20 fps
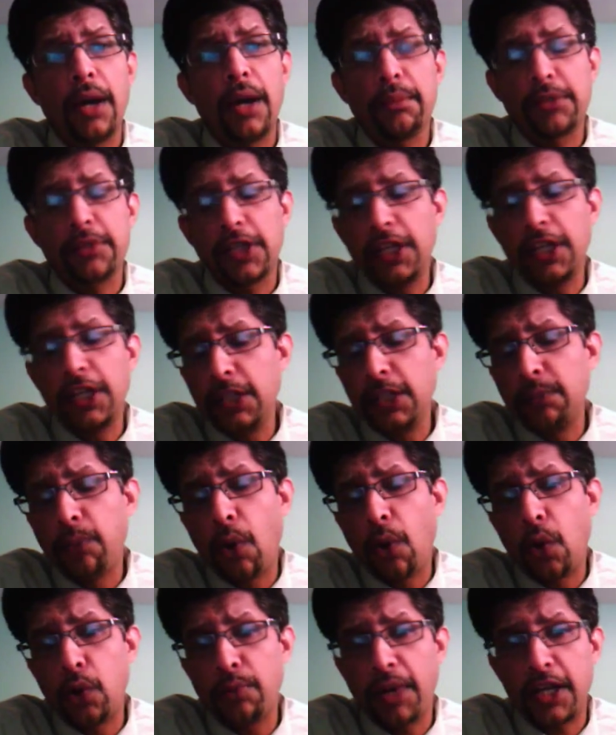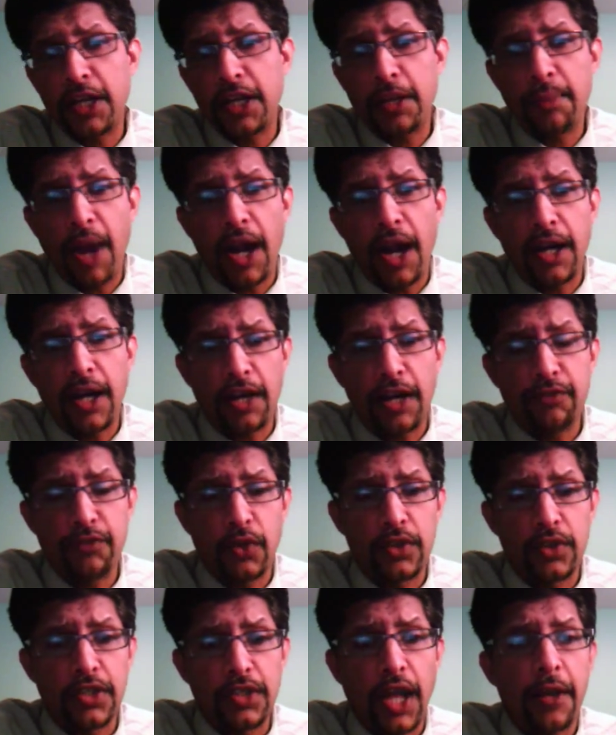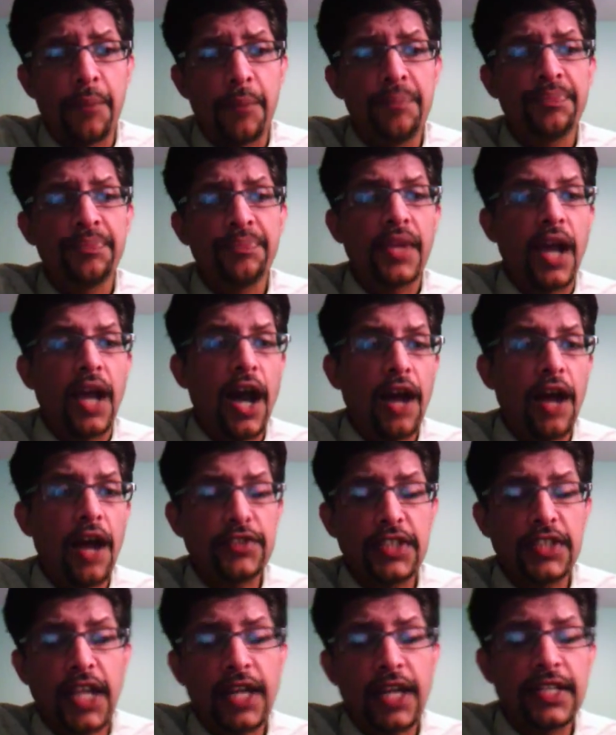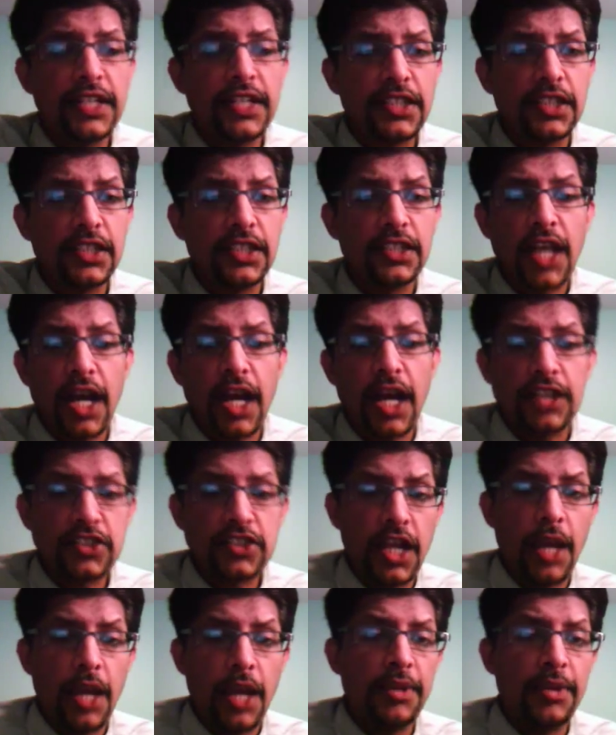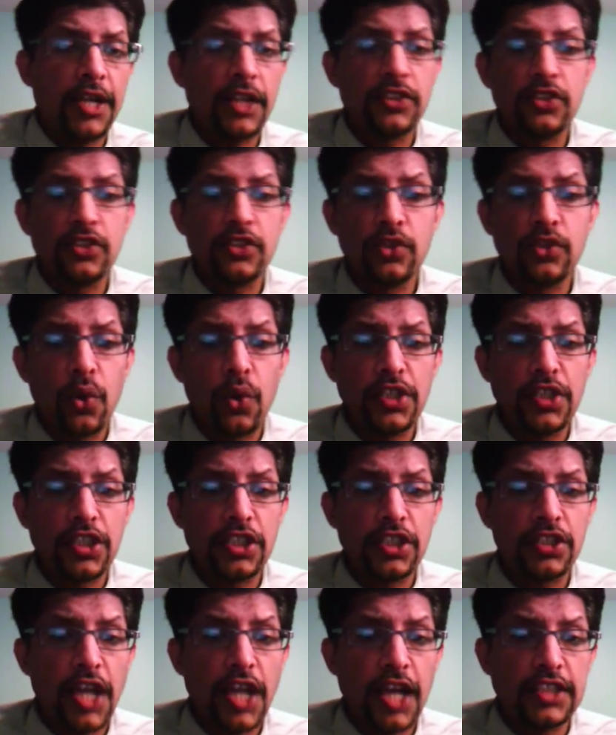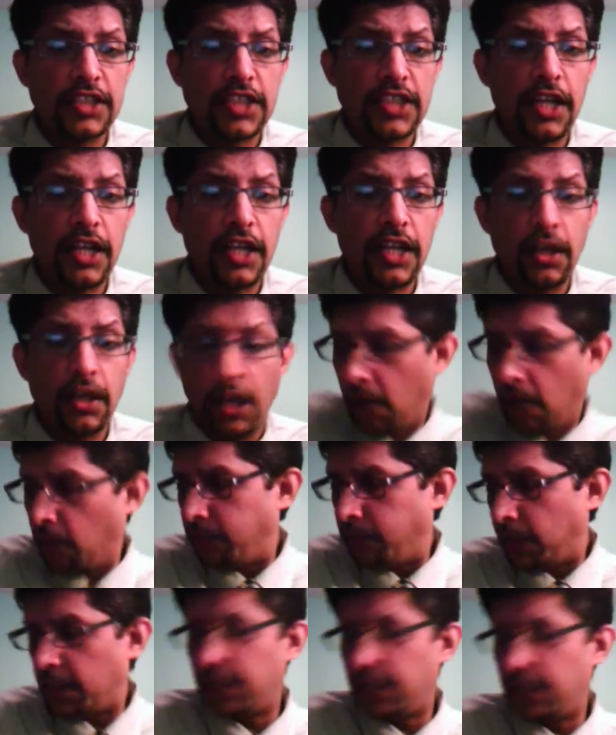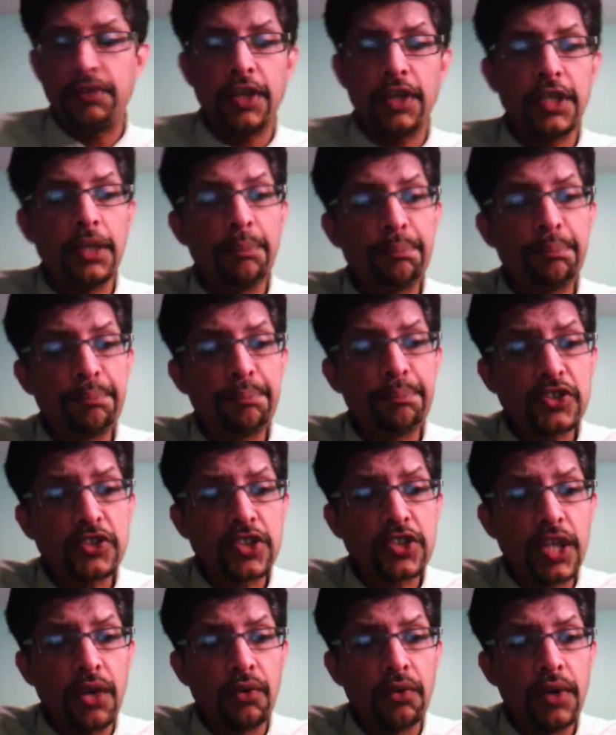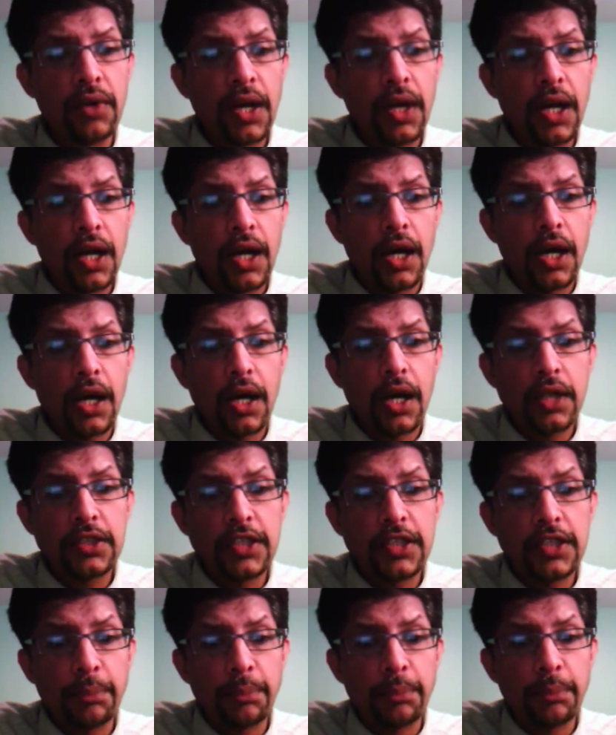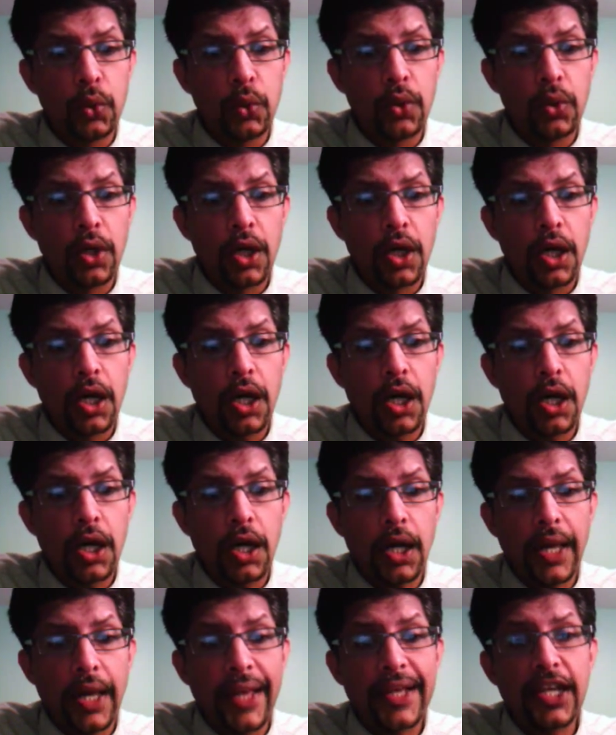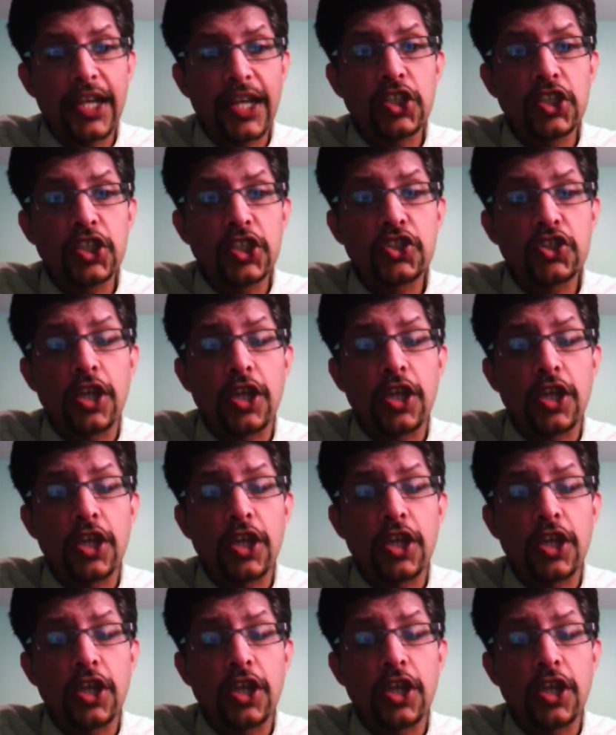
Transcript: clean bowled by Rabada for duck. After that, Liton Das came in, and as you know, Liton Das had a very impressive debut against